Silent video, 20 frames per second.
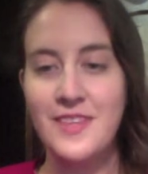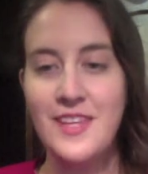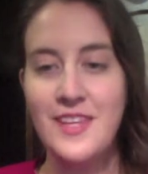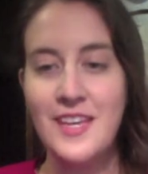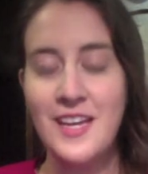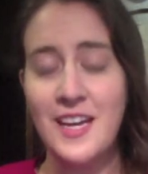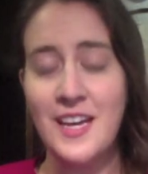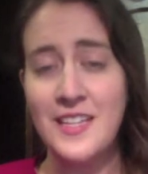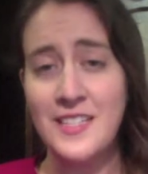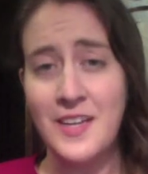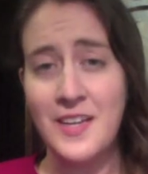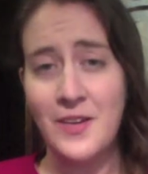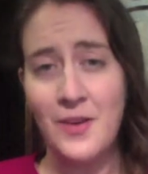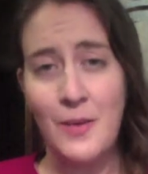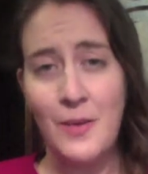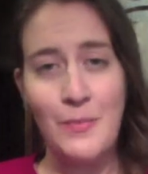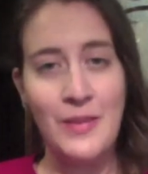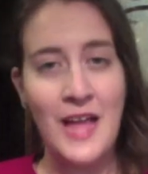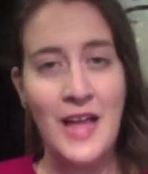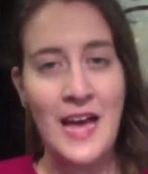cut down
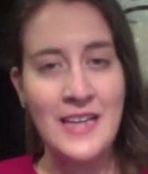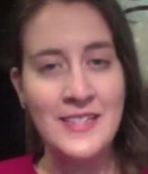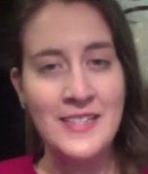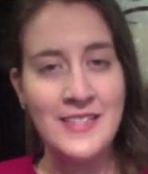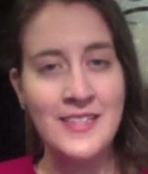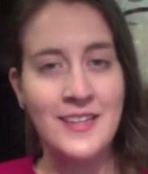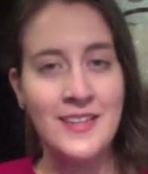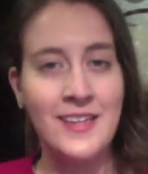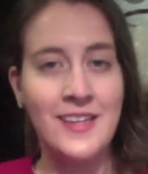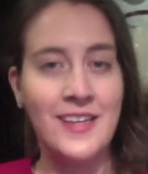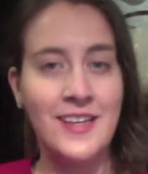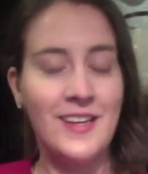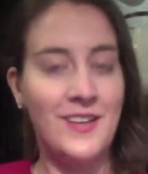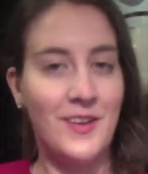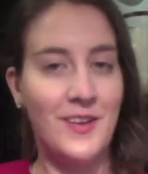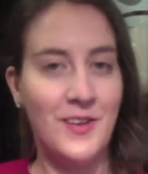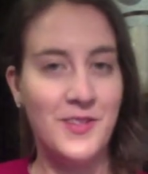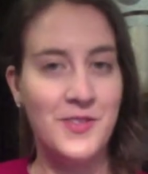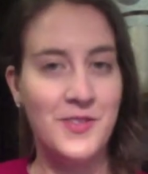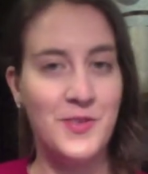on plastic and
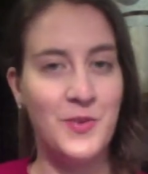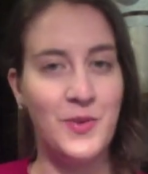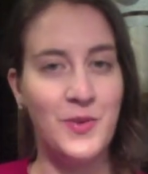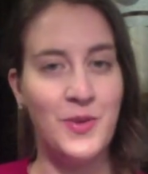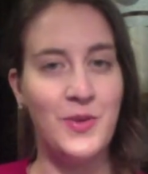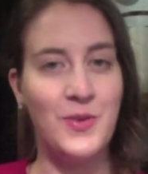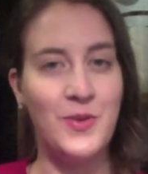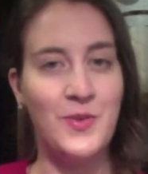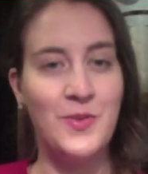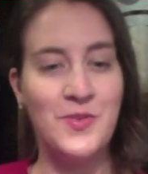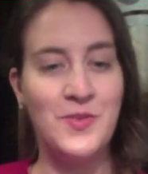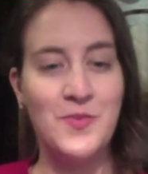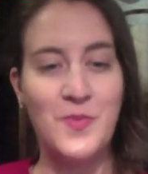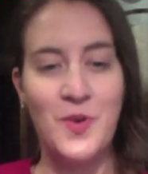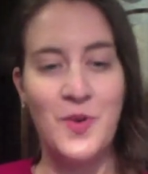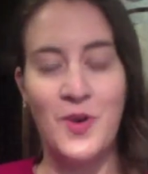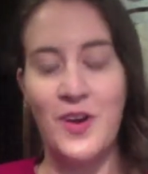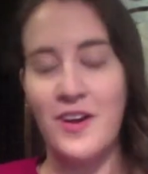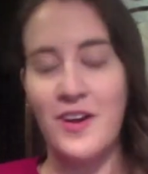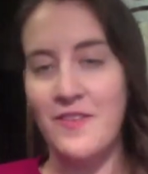also use
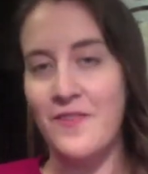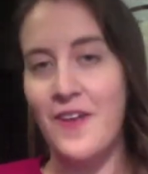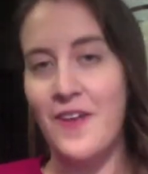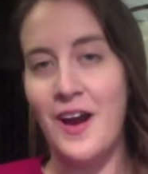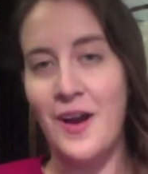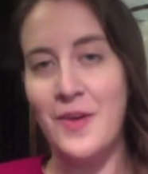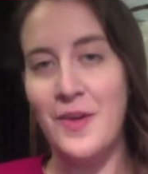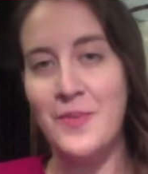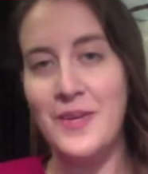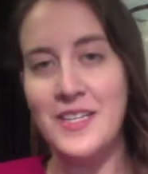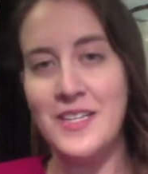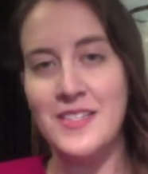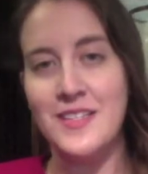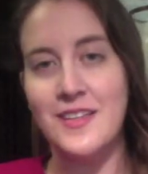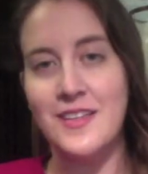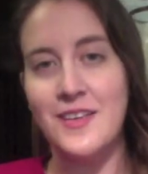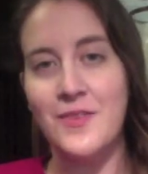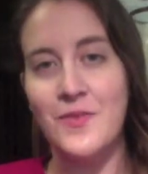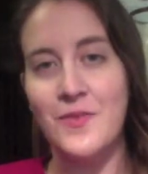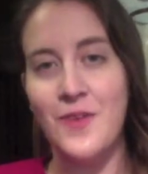more
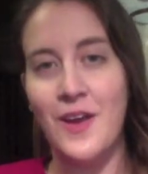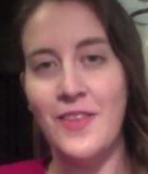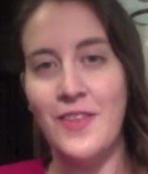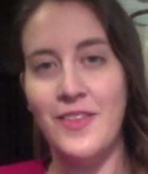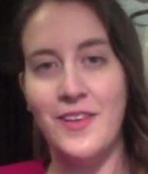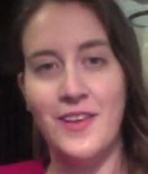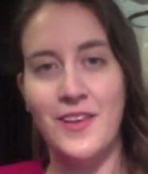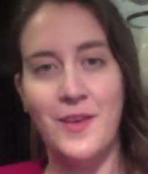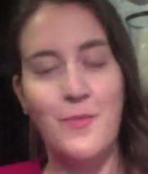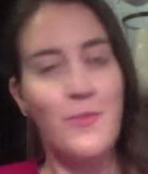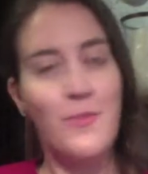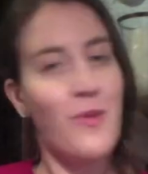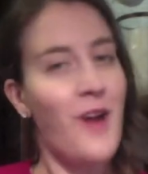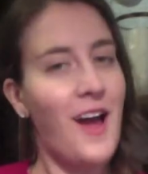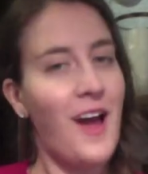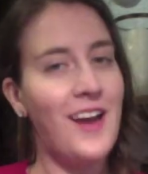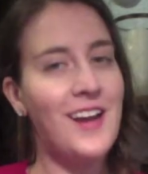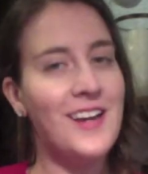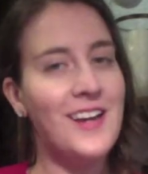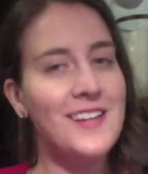environmentally friendly
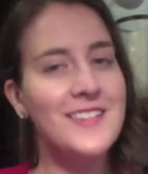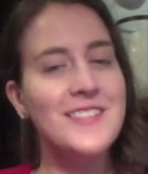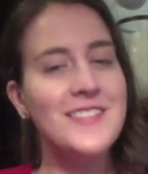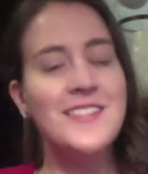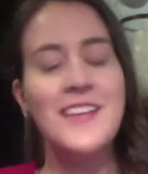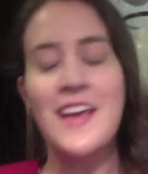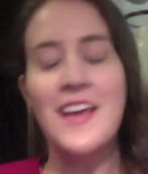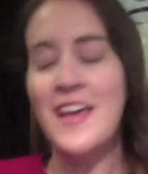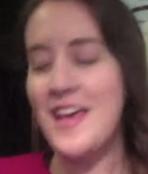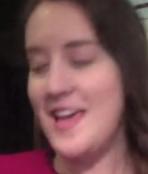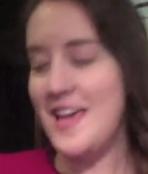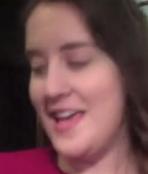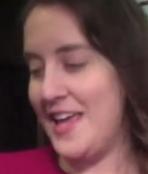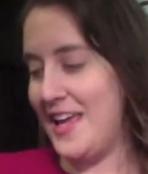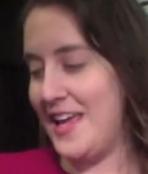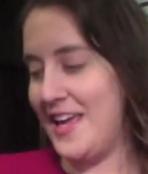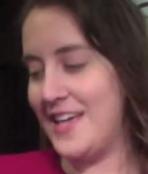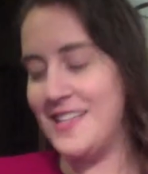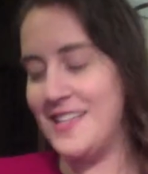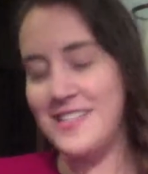products.
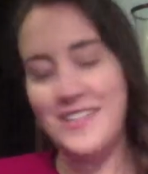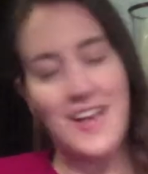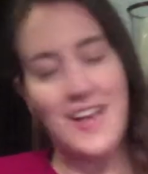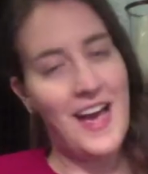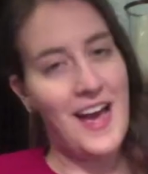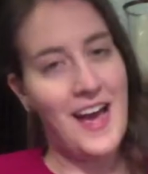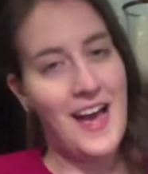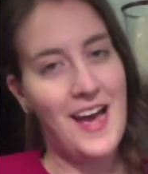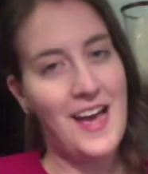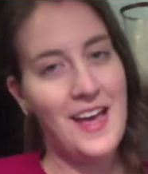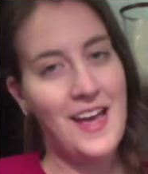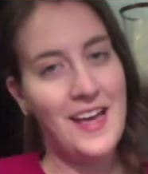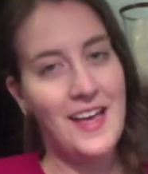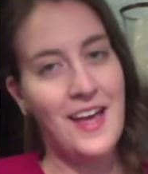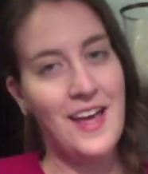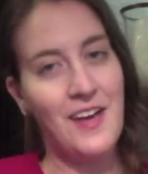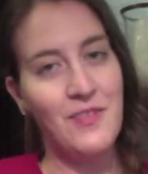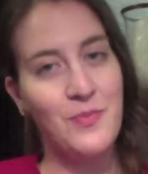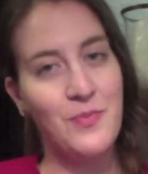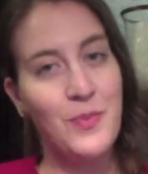And I
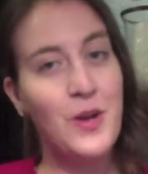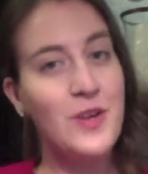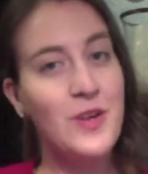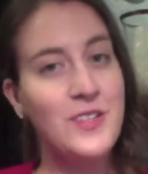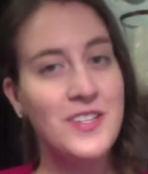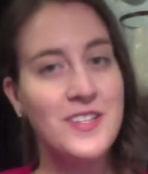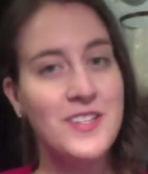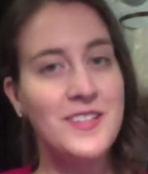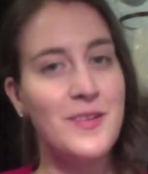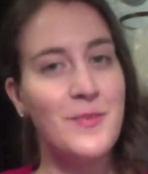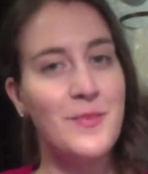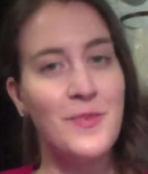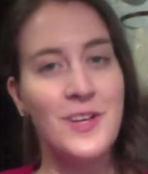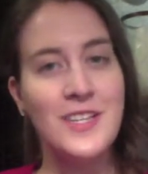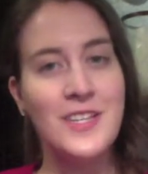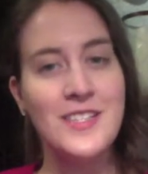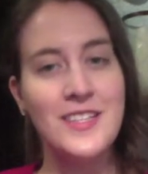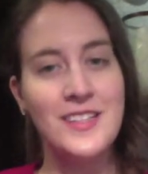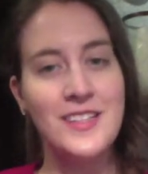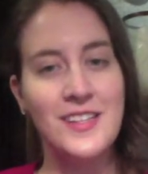have purchased some
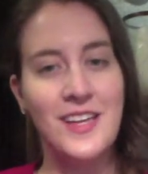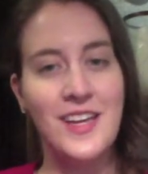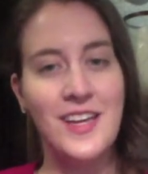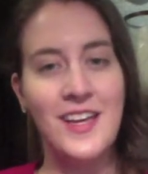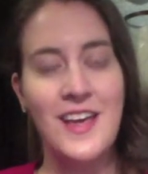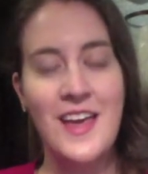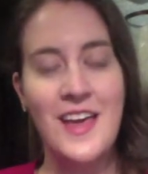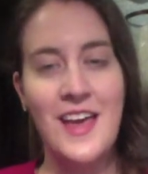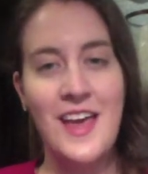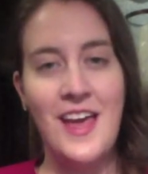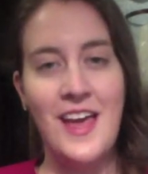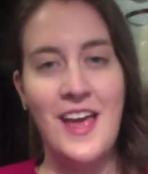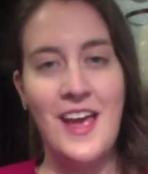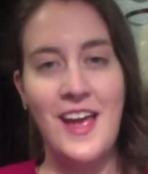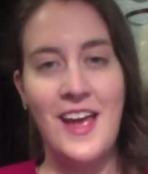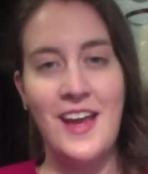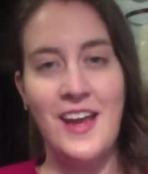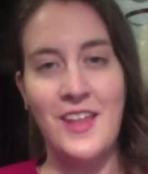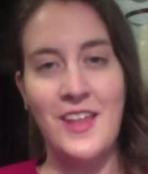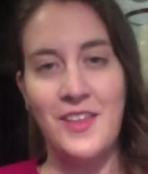recently,
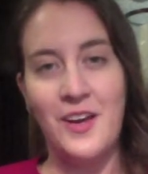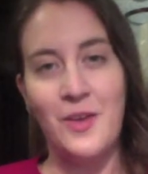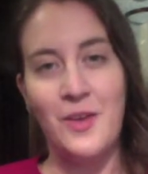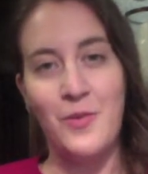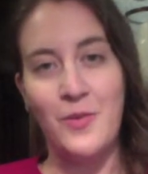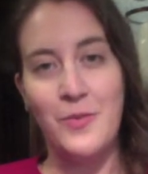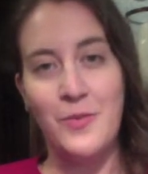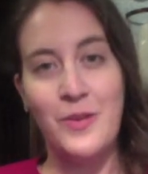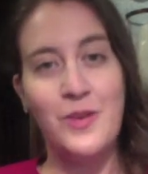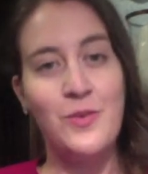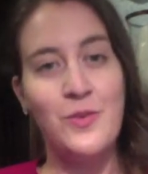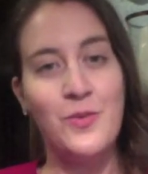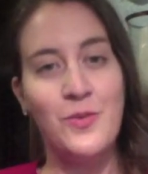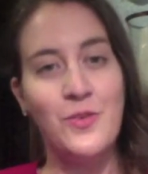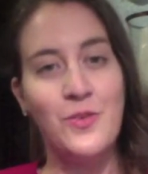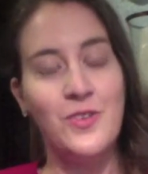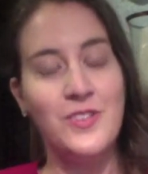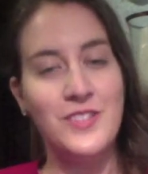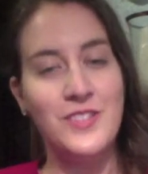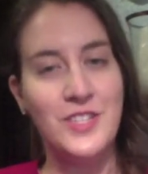and I thought it would be
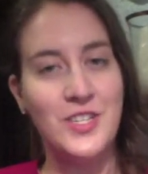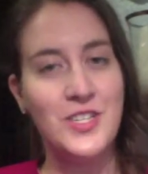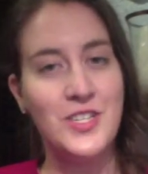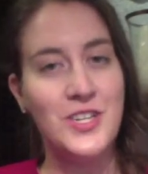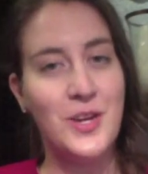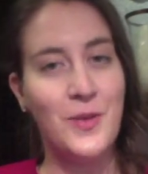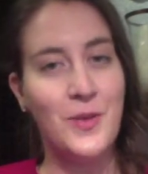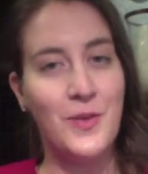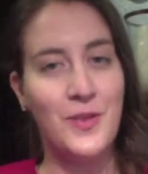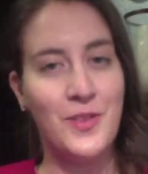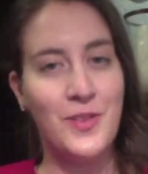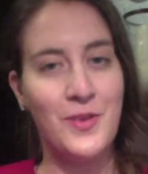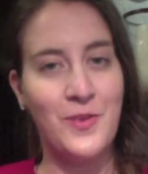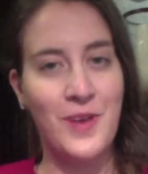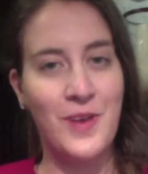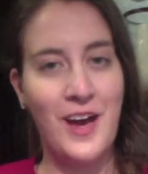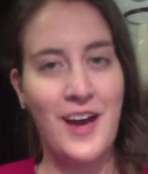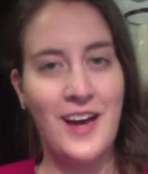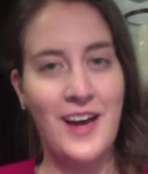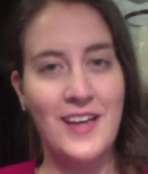cool to share with you
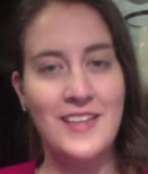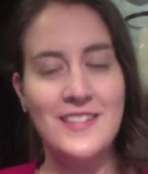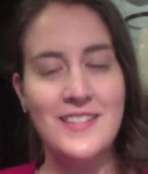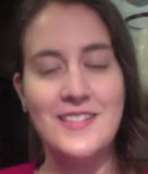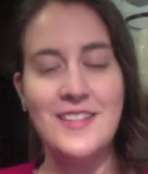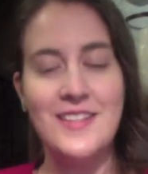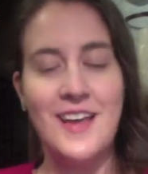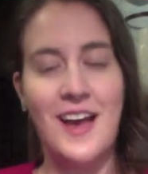guys.